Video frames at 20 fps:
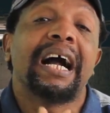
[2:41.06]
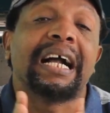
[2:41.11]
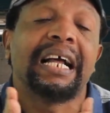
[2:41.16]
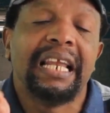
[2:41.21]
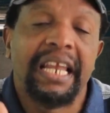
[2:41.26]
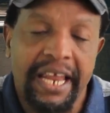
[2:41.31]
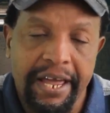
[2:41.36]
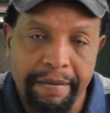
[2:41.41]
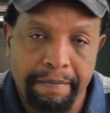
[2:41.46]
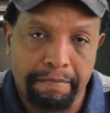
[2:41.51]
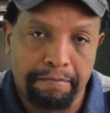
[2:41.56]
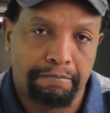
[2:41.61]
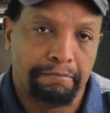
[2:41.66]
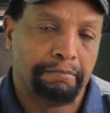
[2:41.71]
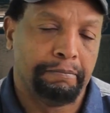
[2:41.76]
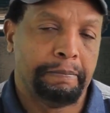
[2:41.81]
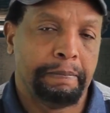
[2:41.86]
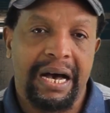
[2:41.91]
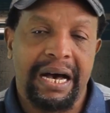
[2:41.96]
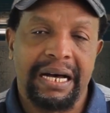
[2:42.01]
a claim
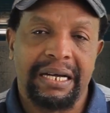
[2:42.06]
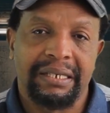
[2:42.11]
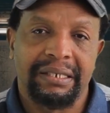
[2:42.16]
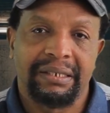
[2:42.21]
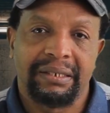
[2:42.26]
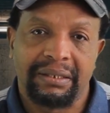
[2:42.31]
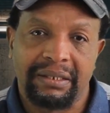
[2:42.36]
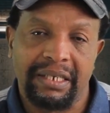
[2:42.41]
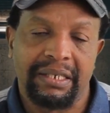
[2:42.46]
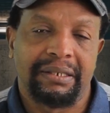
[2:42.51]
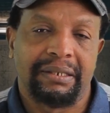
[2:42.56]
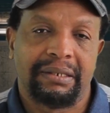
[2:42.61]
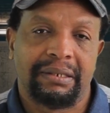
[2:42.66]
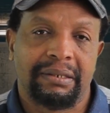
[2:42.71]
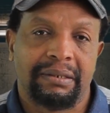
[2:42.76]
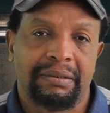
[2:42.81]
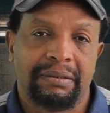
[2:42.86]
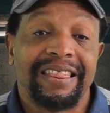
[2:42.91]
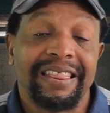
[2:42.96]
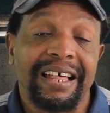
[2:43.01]
and
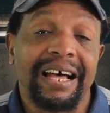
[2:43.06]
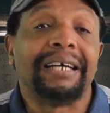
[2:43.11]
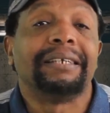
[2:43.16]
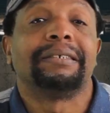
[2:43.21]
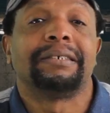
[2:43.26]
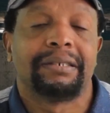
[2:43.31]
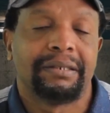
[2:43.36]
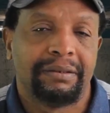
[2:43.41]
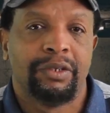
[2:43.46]
state that